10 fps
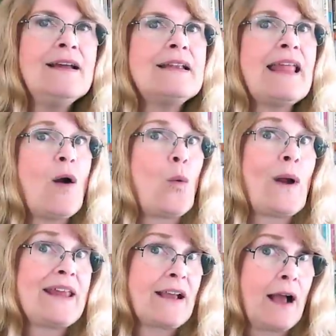Now,
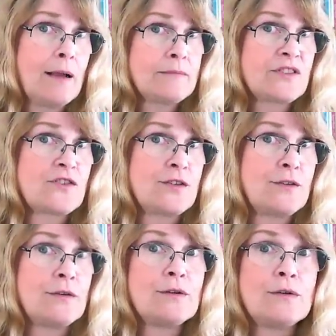when it comes
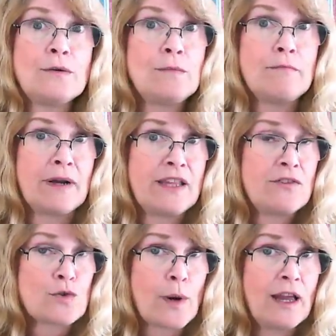to money
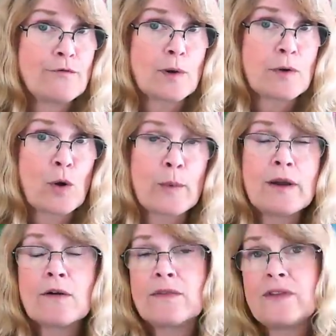derived from
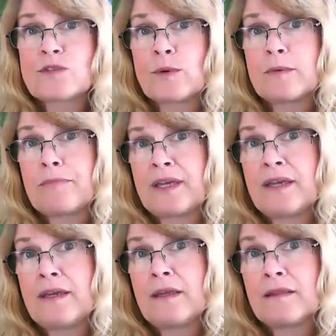career, and this would
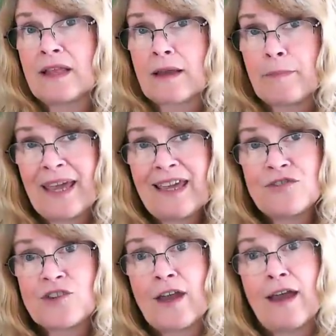be like a
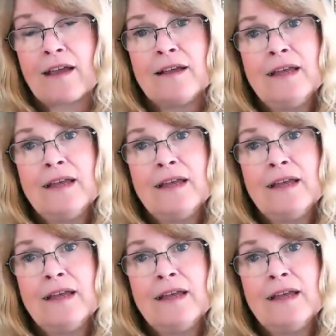paycheck,